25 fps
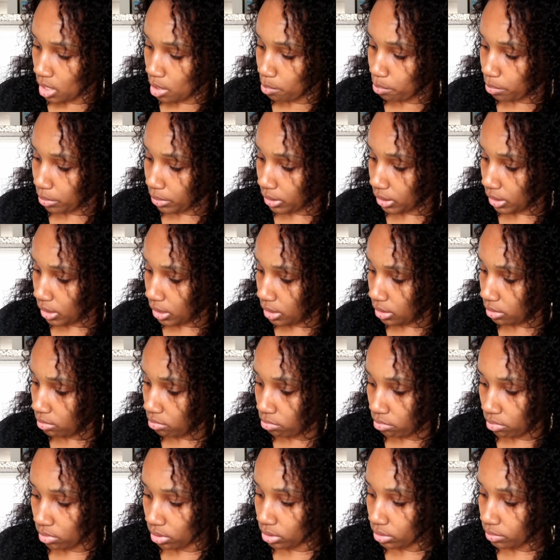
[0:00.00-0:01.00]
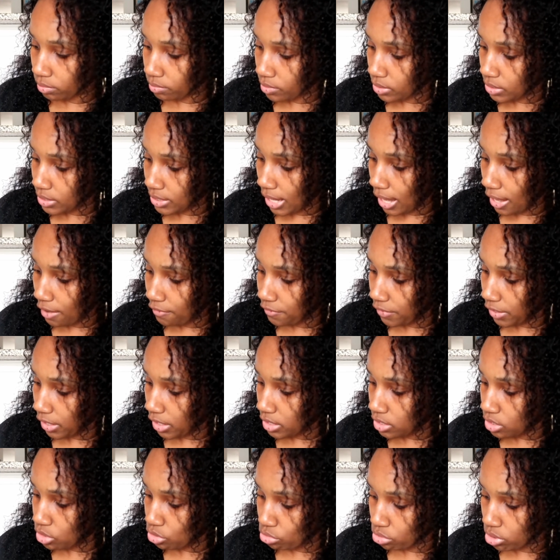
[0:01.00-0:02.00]
But then, sad
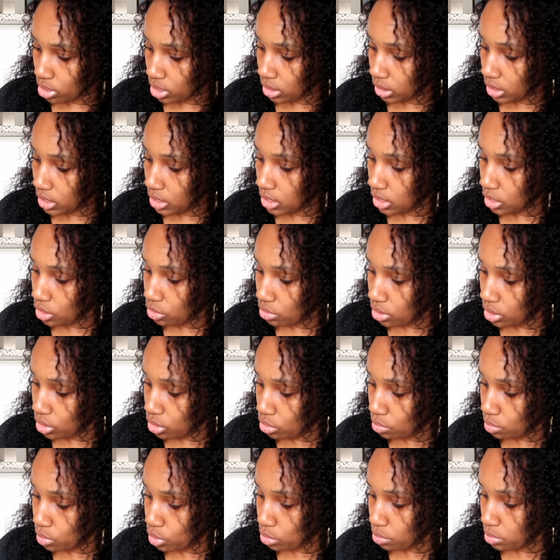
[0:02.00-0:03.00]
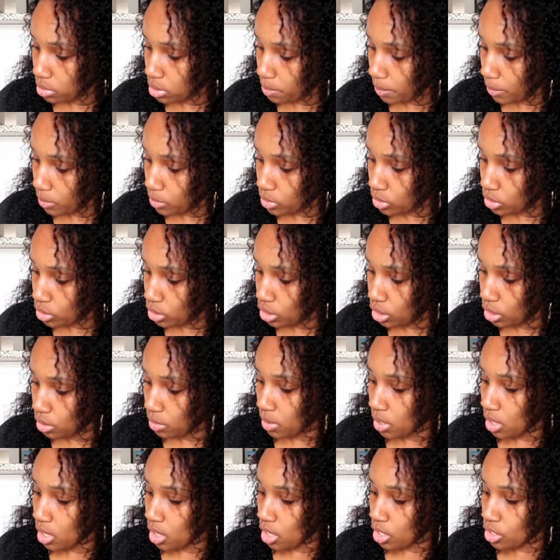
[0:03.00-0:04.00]
face, you didn't listen, you didn't do what you were supposed to
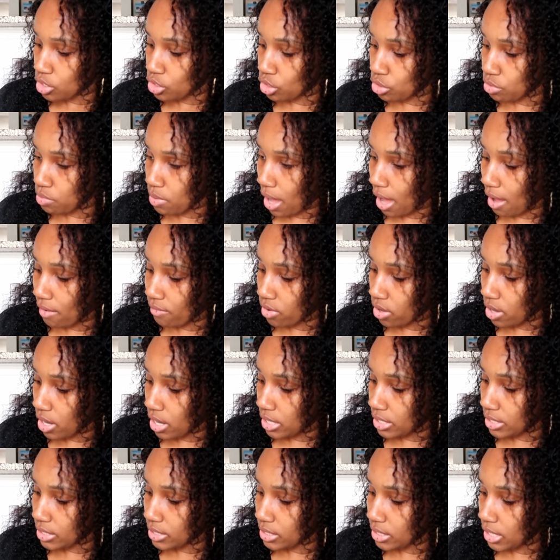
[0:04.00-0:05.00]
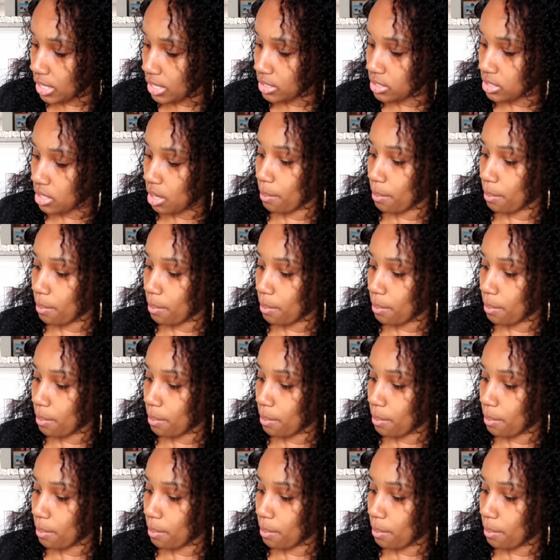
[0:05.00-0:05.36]
do. So you have your 80 cents,